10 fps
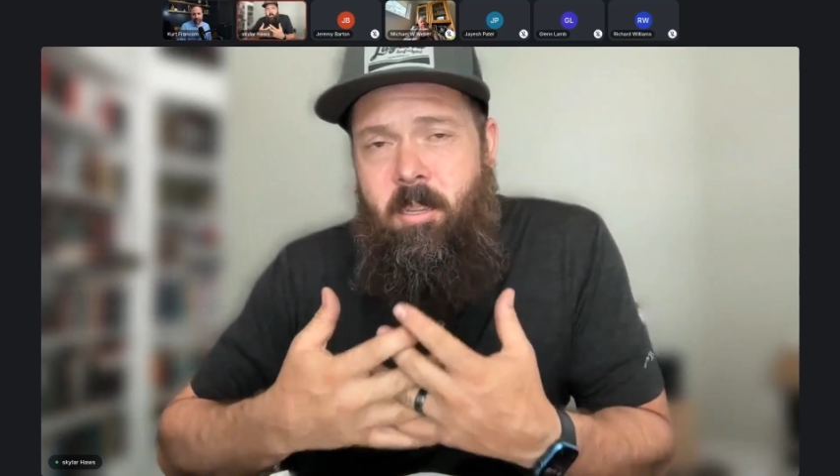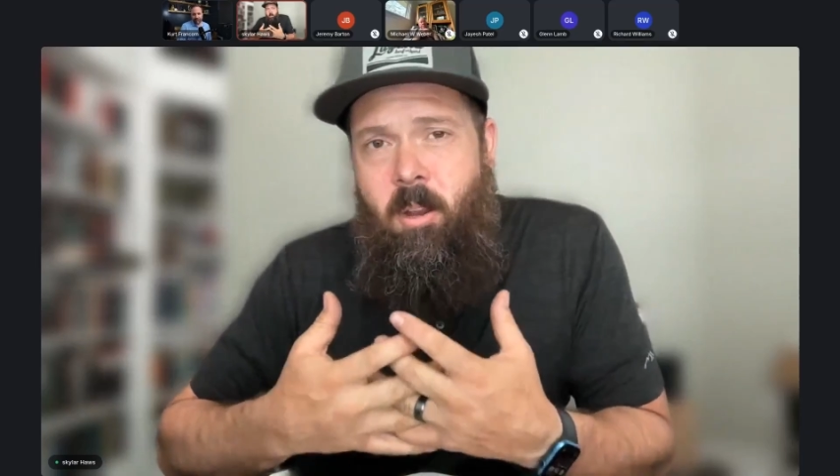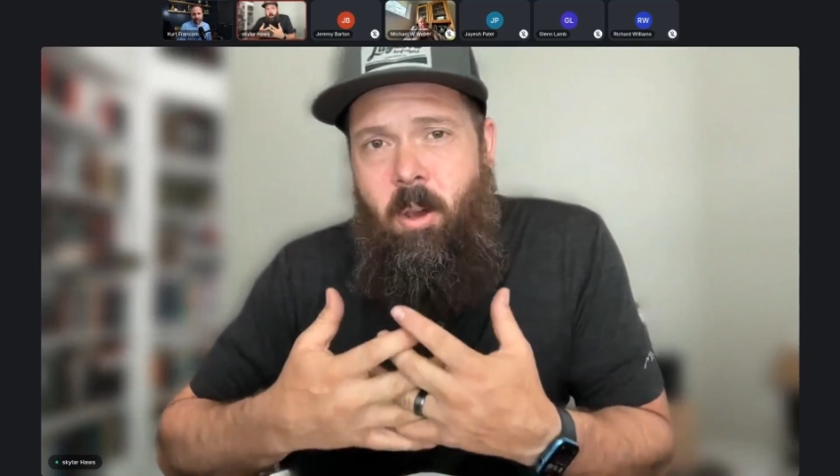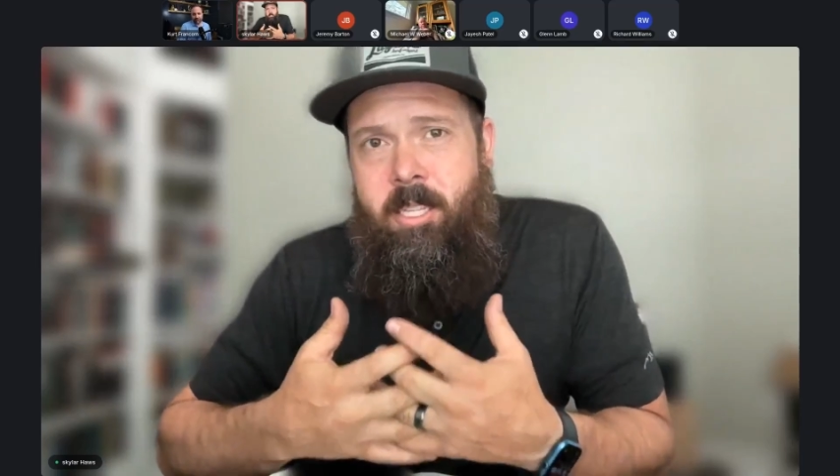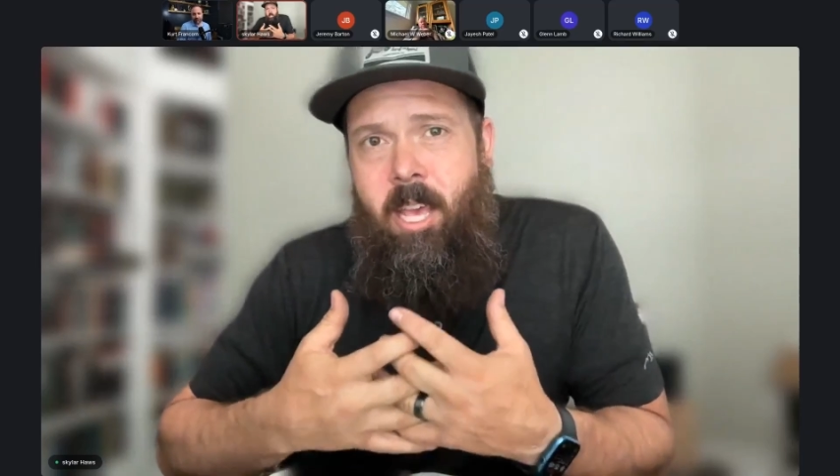
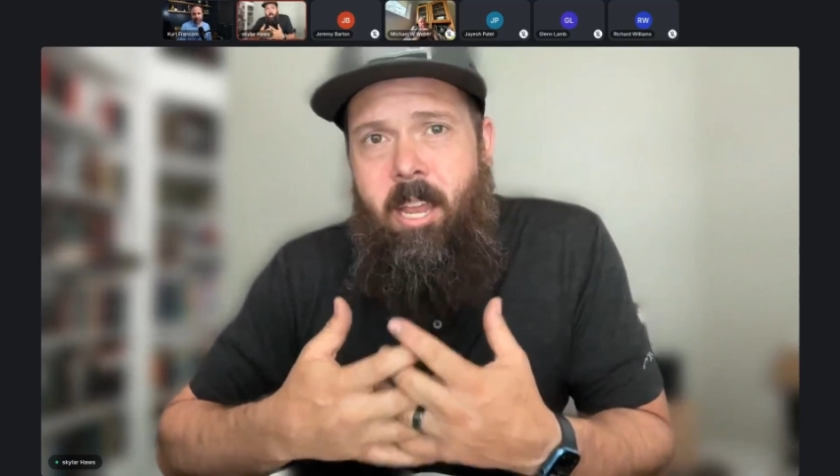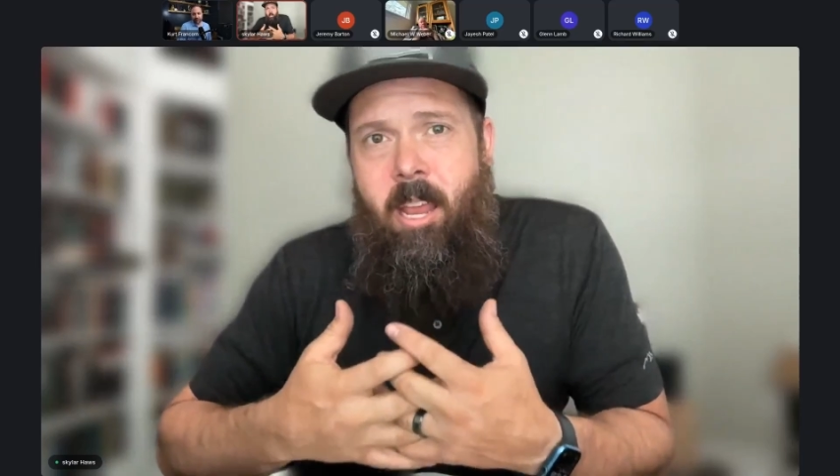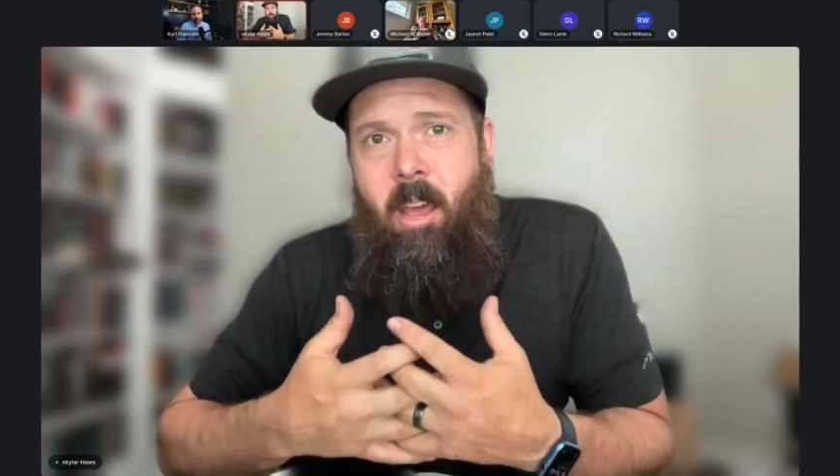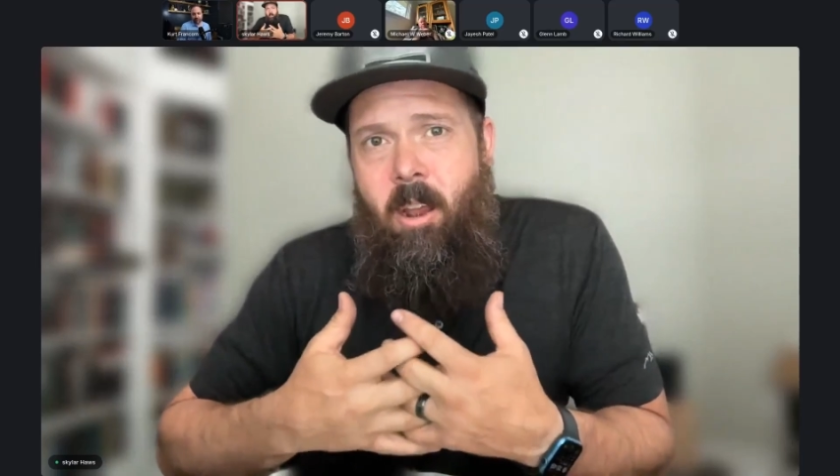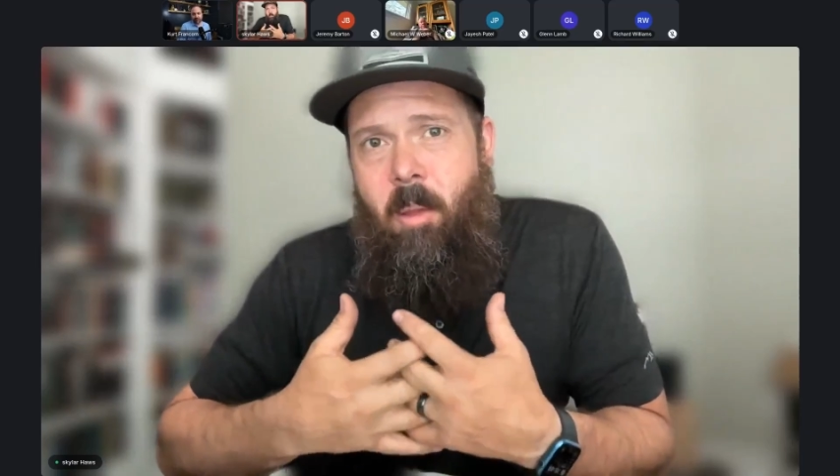I sat
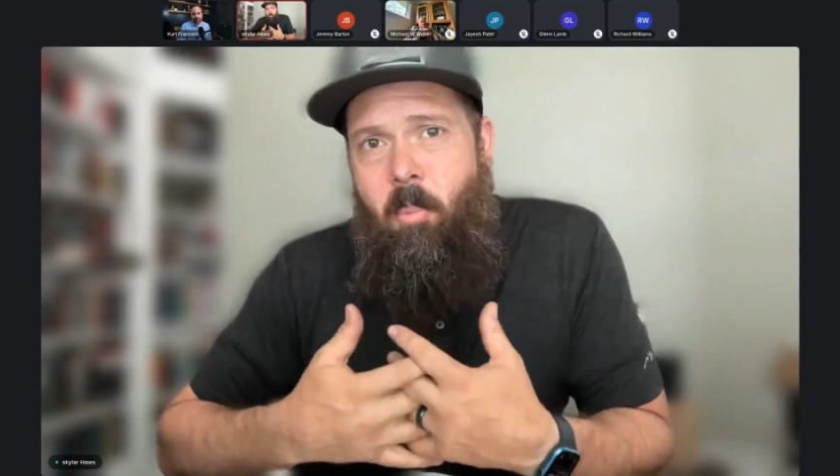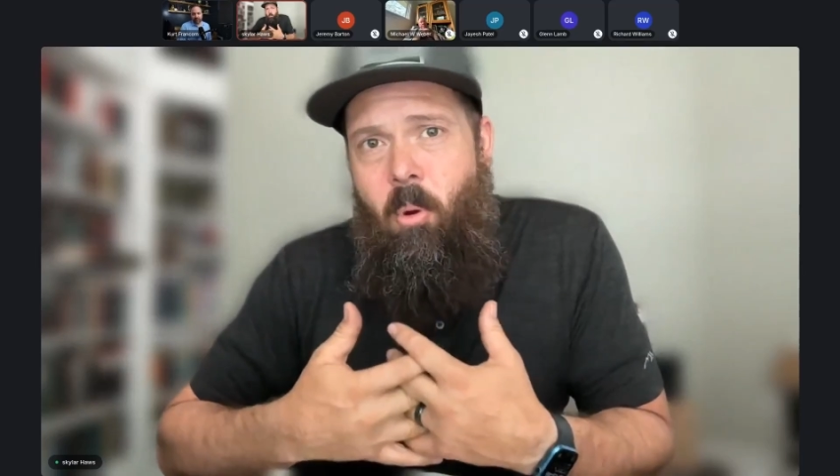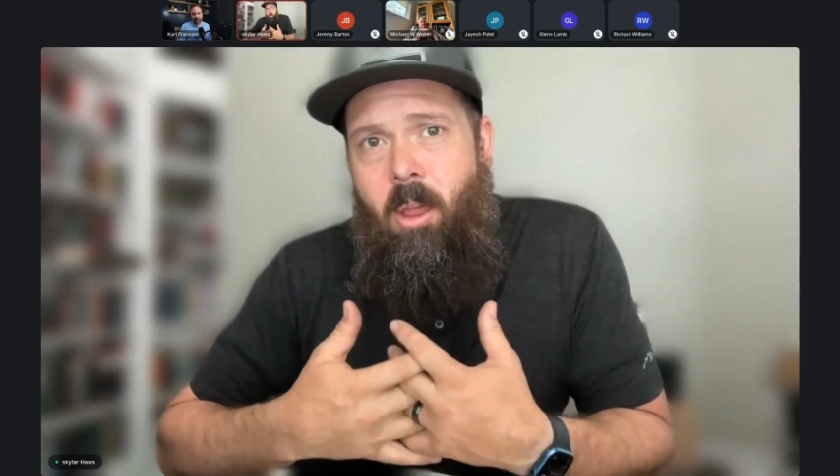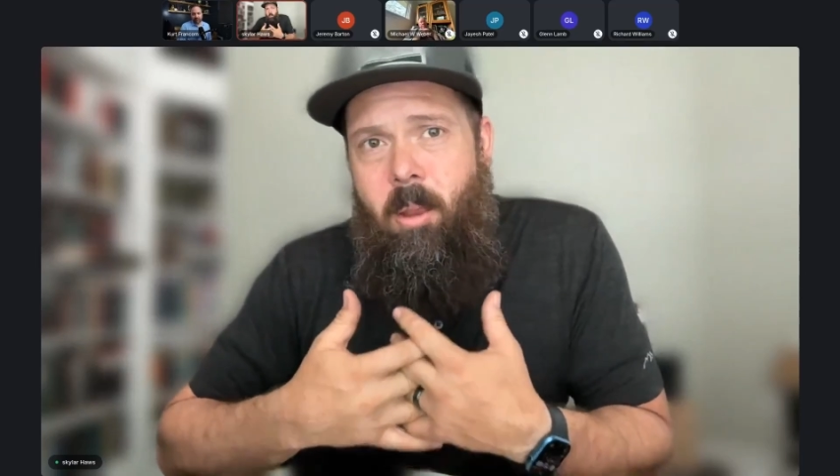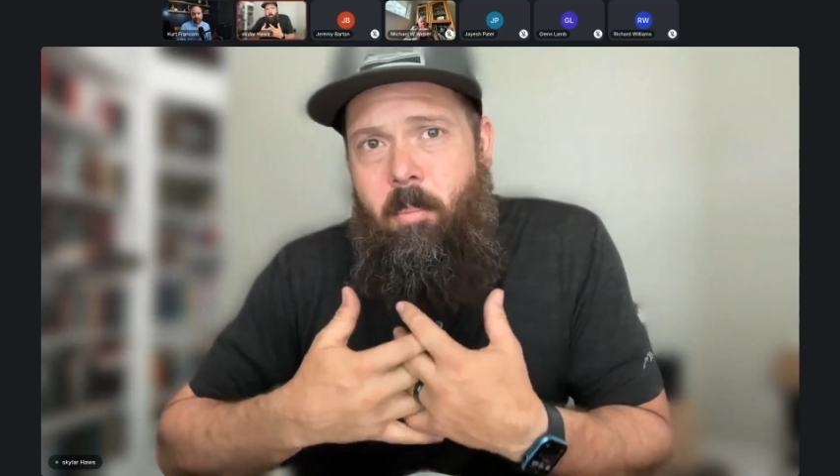down and I prayed